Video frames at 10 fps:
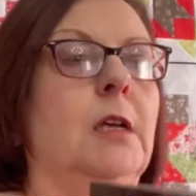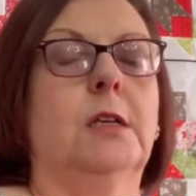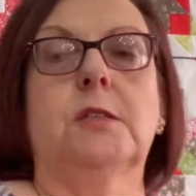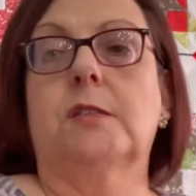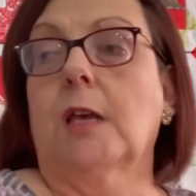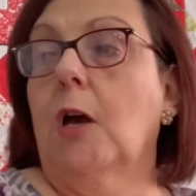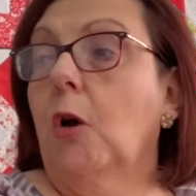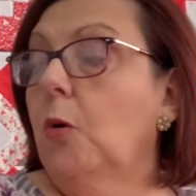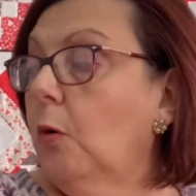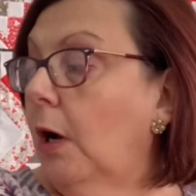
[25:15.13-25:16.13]

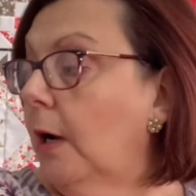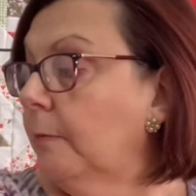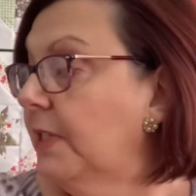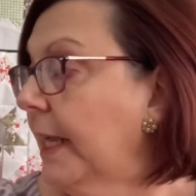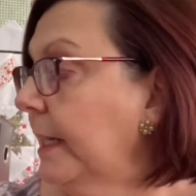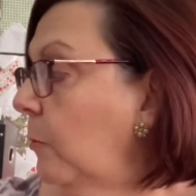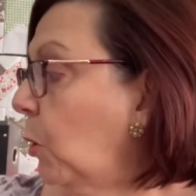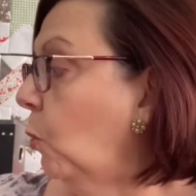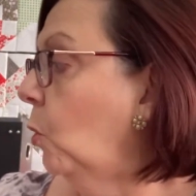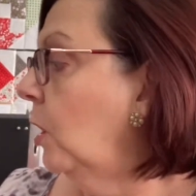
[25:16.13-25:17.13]
So day number
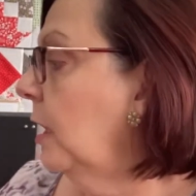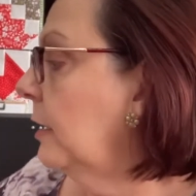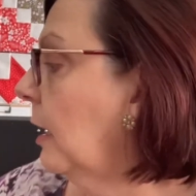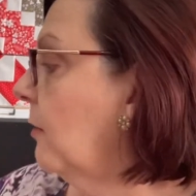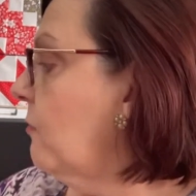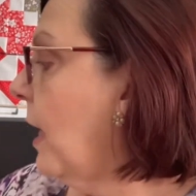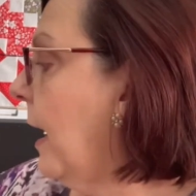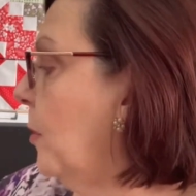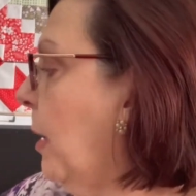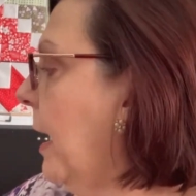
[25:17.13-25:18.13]
1 of
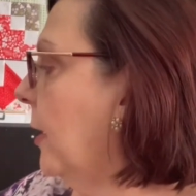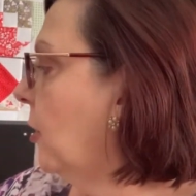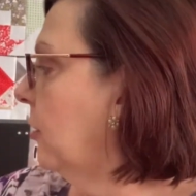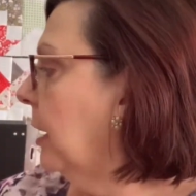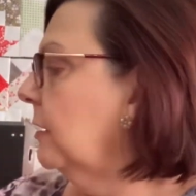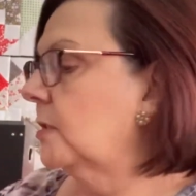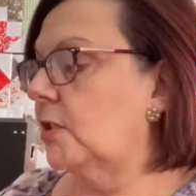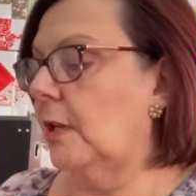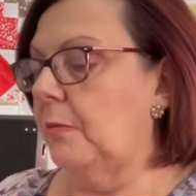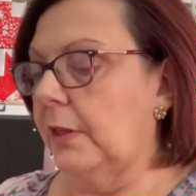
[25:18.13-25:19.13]
that pattern is
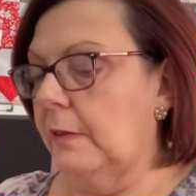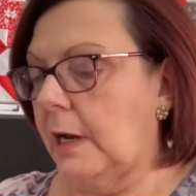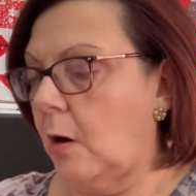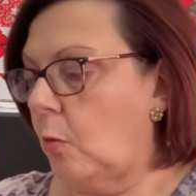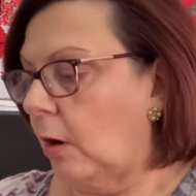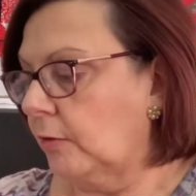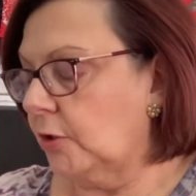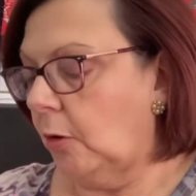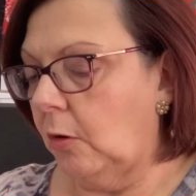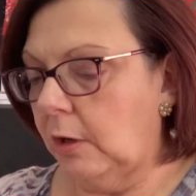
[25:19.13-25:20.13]
something that I worked
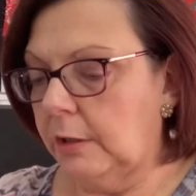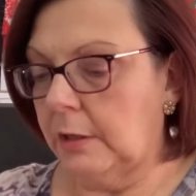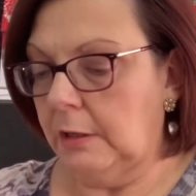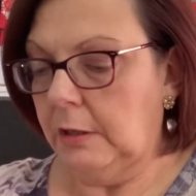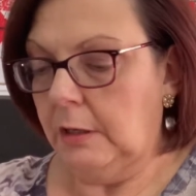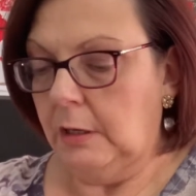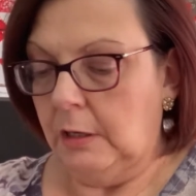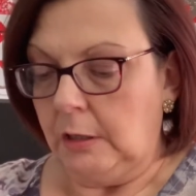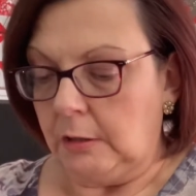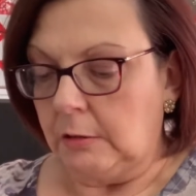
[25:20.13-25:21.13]
on
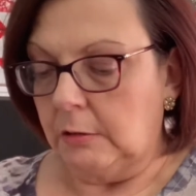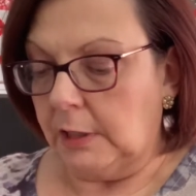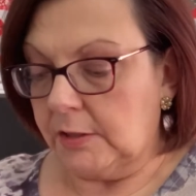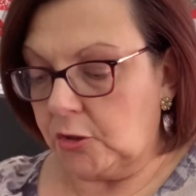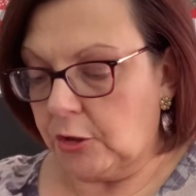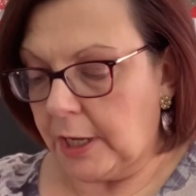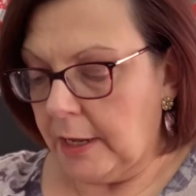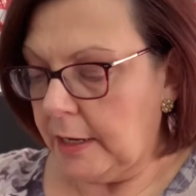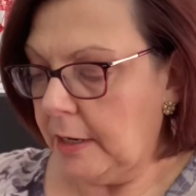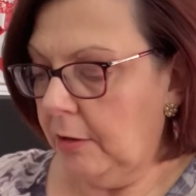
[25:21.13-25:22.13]

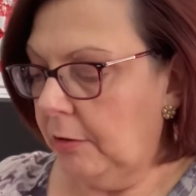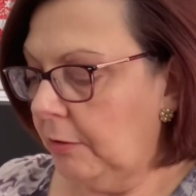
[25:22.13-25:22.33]
yesterday.